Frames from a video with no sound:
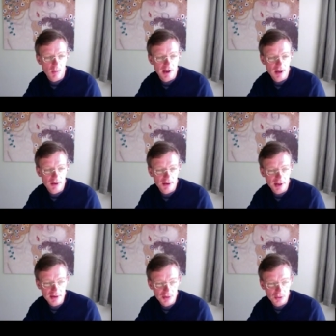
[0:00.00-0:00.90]
we know that T
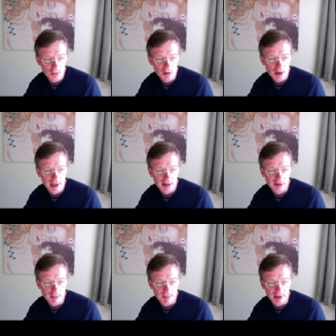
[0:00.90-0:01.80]
two connect
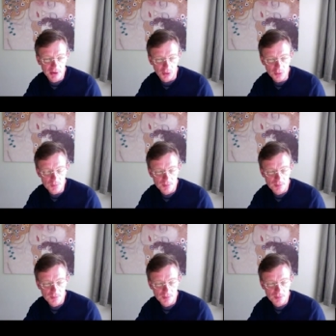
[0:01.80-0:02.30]
sum R P two